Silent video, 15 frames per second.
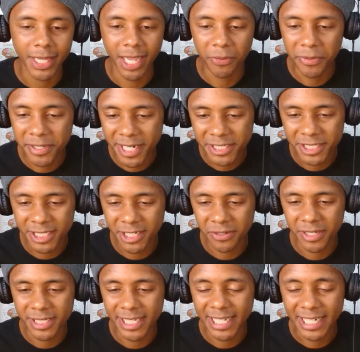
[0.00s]
I wouldn't
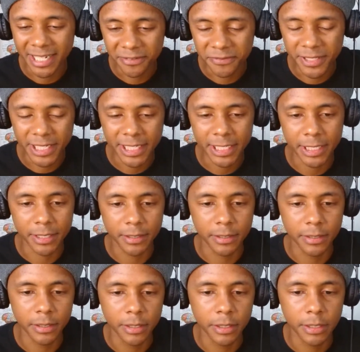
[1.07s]
necessarily say lifting
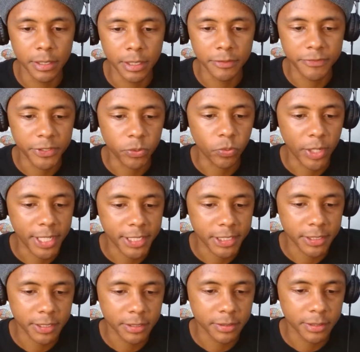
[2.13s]

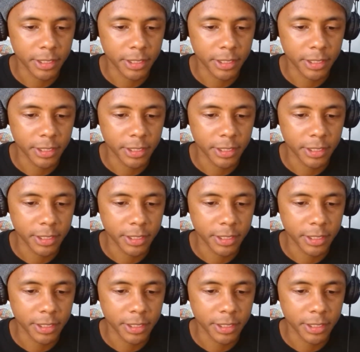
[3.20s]
weights,